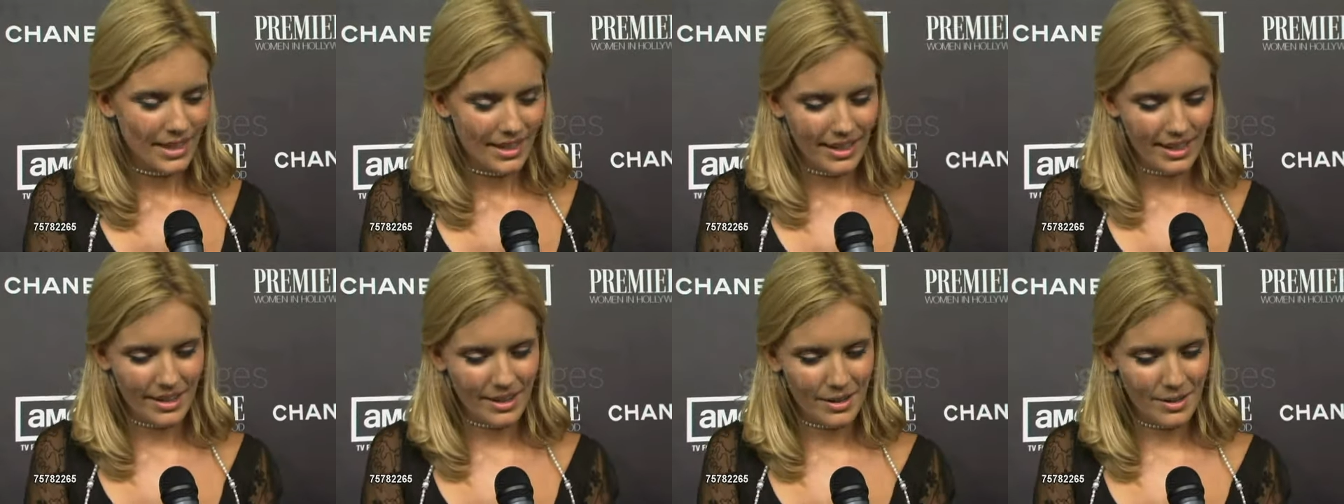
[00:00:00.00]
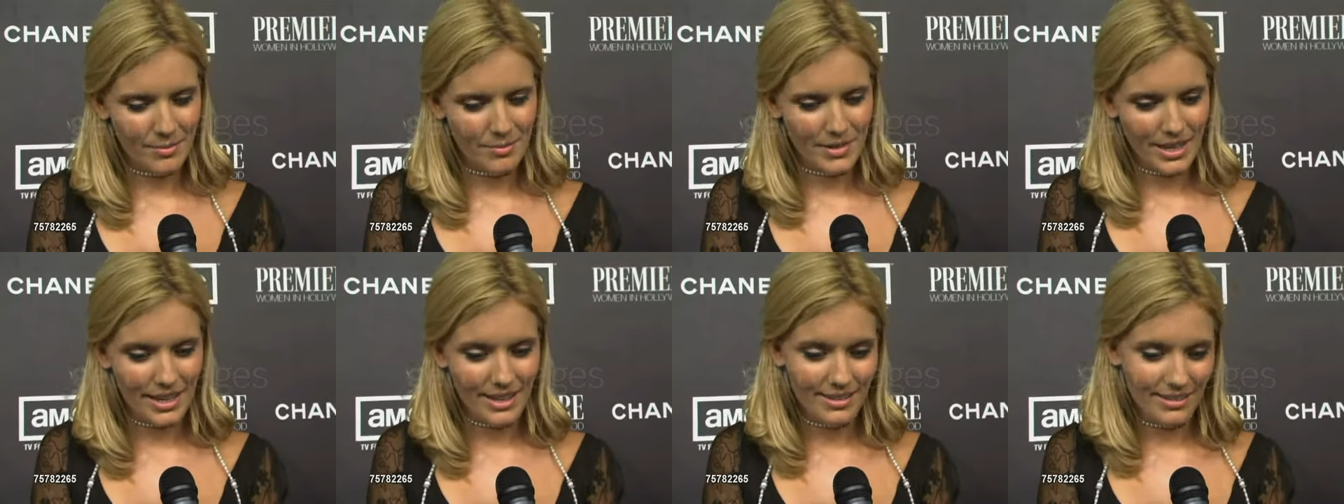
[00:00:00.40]

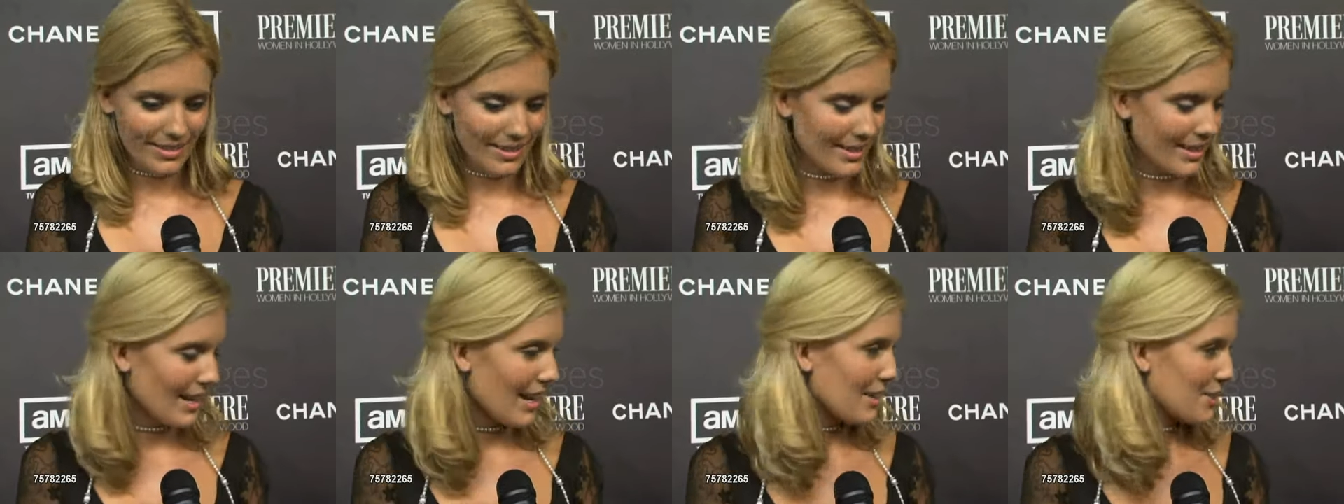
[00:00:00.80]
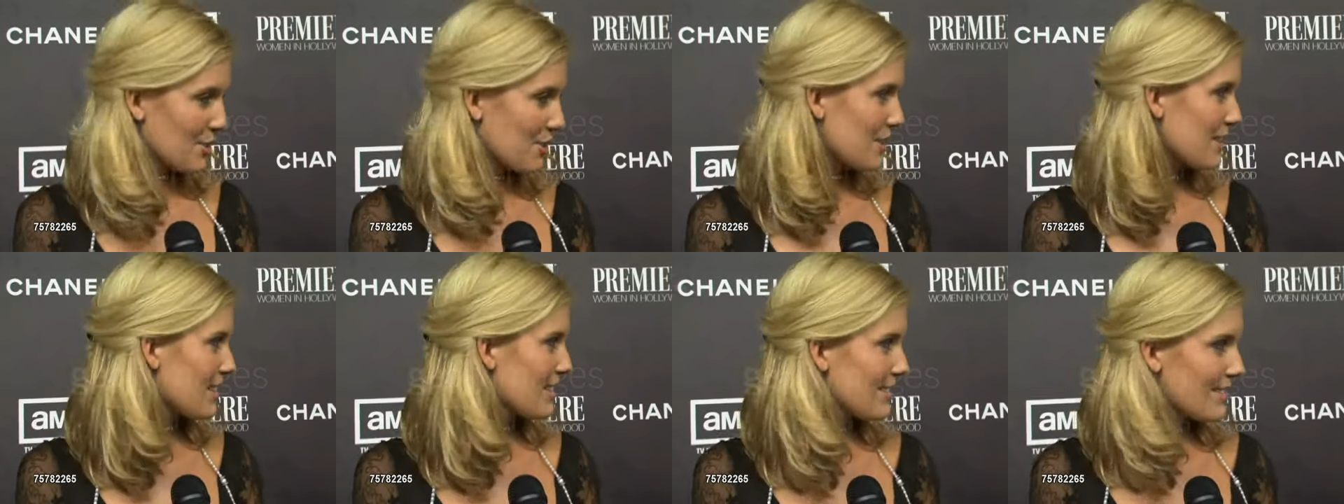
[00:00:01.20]
And
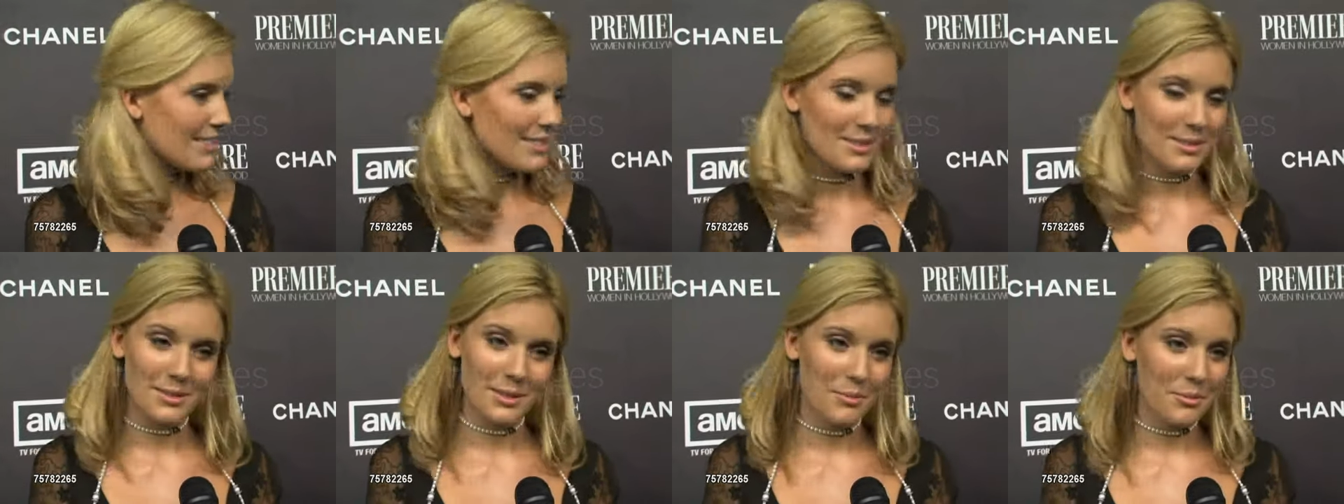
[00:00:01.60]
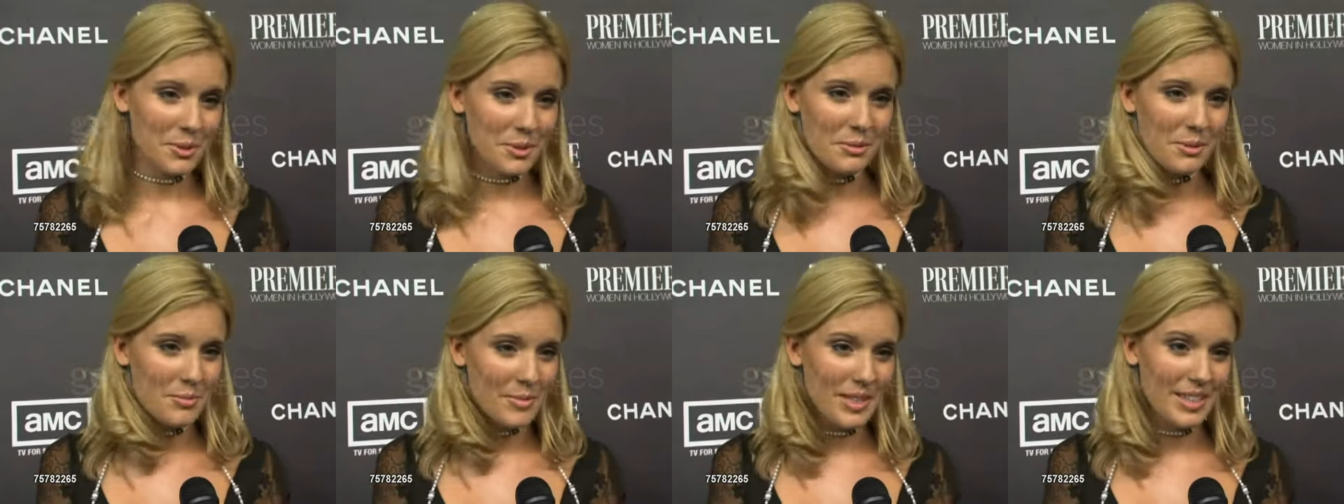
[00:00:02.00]
actually, some of the
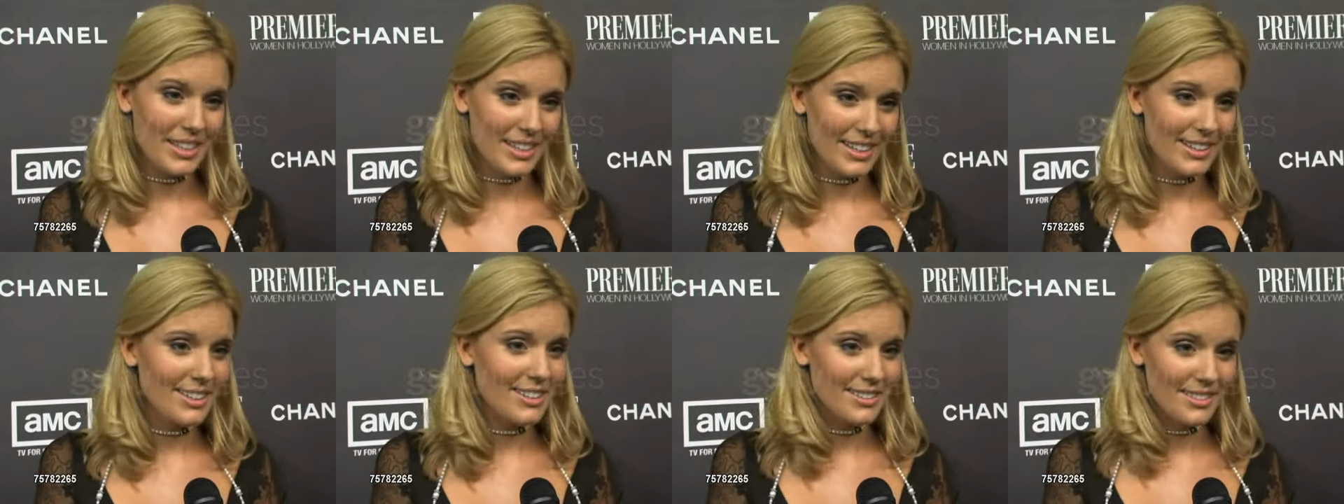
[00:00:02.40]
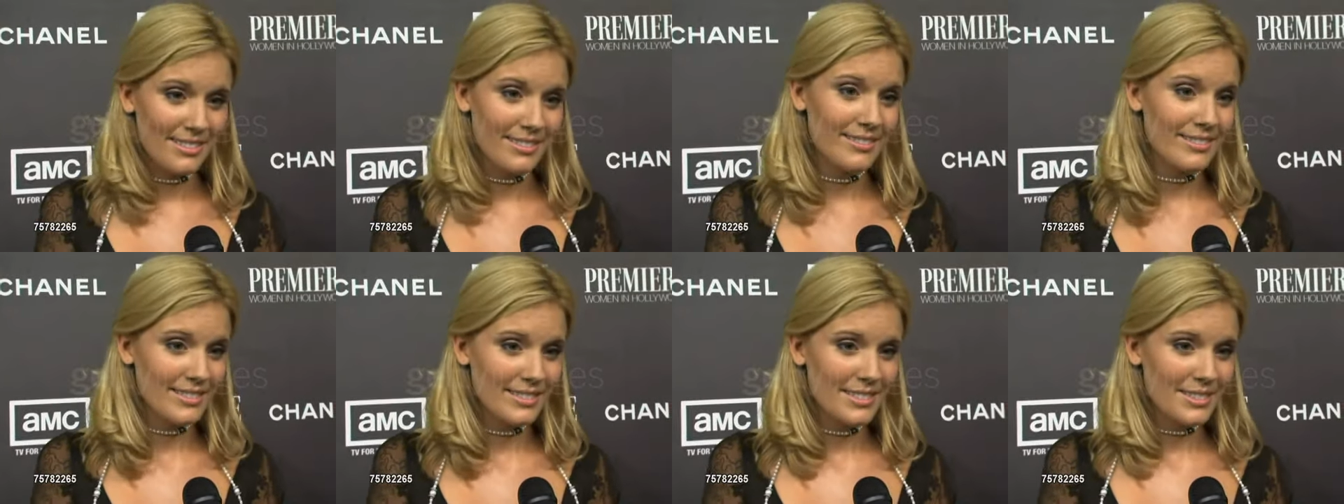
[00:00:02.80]
women here,
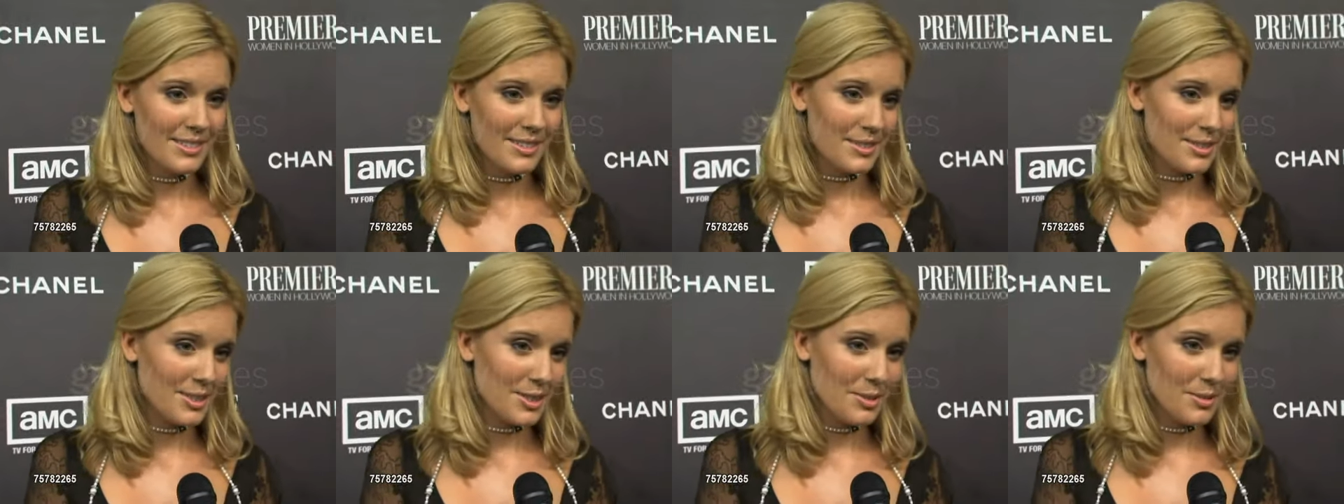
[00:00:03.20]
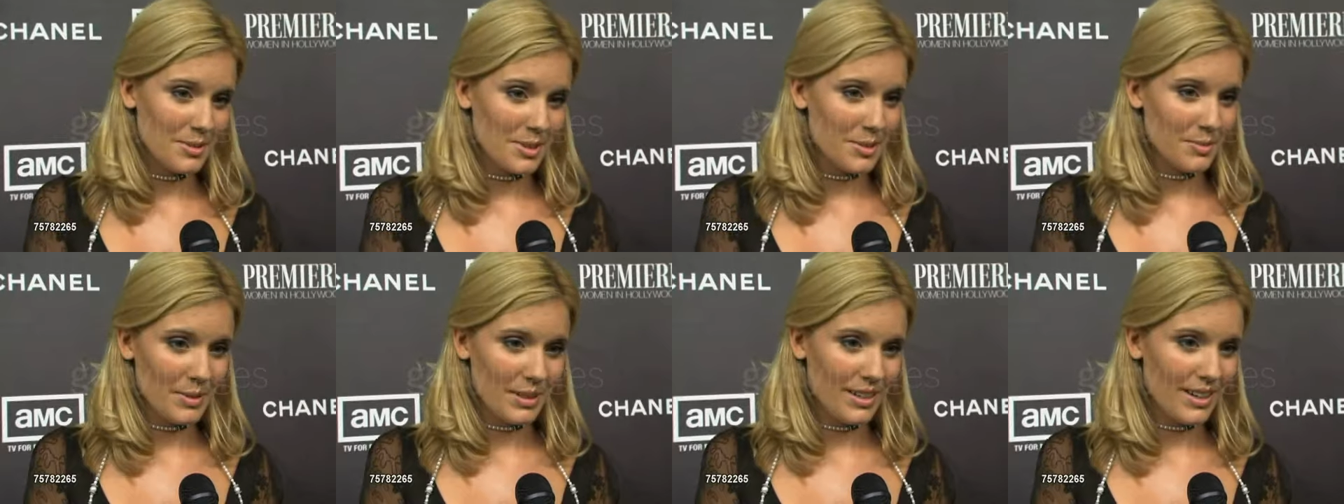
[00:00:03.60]

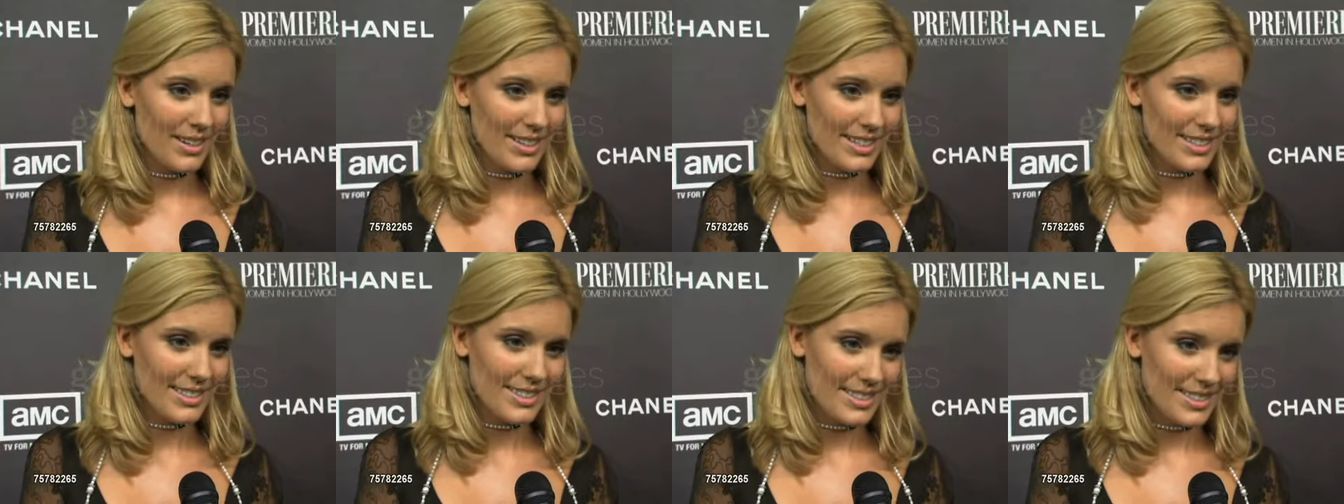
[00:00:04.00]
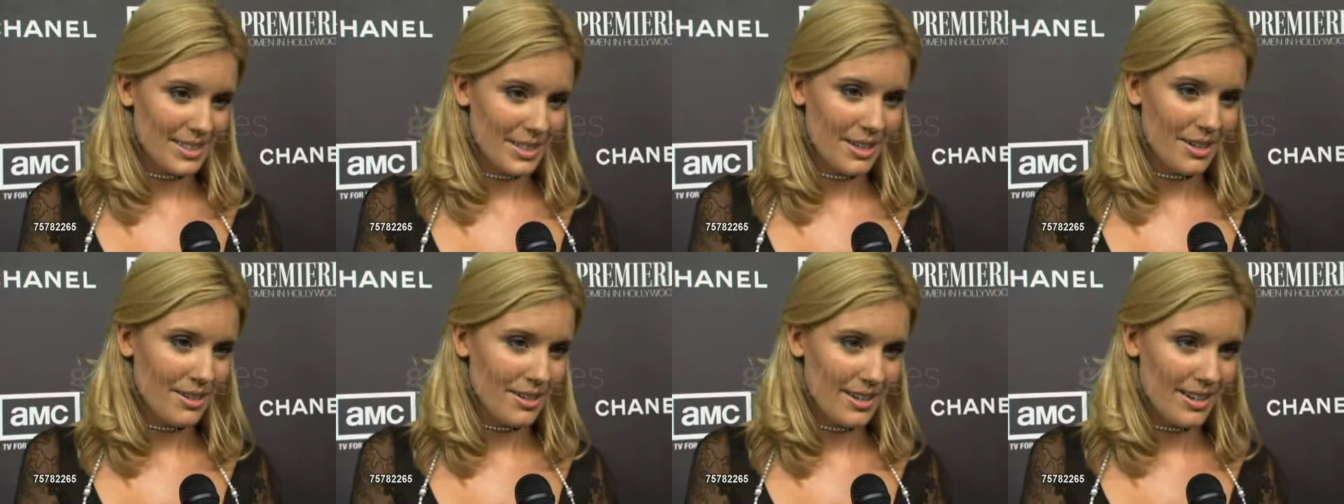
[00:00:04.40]
to be honest,
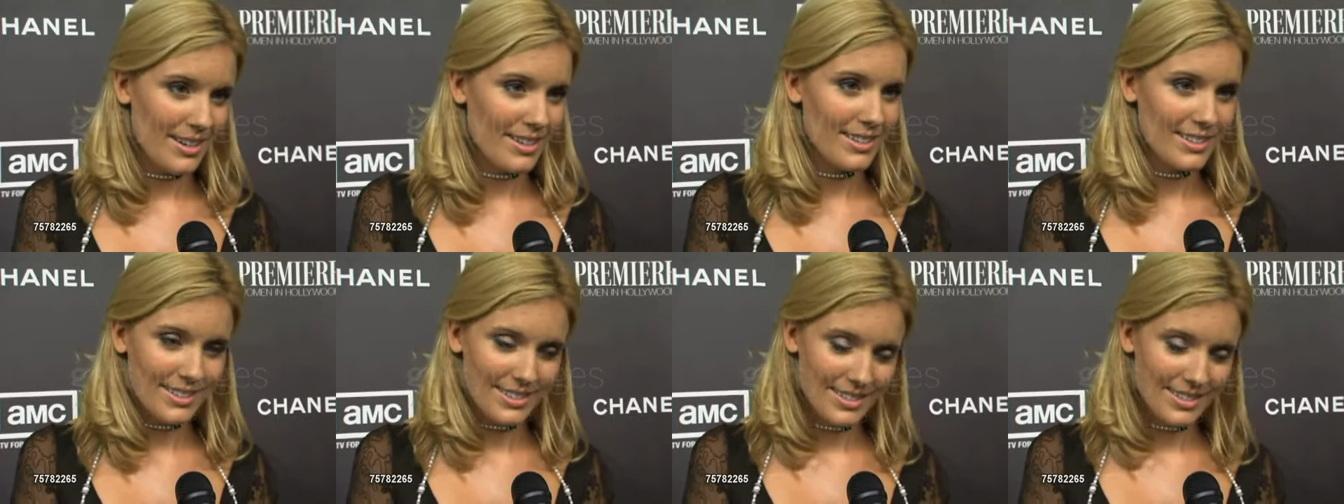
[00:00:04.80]
they're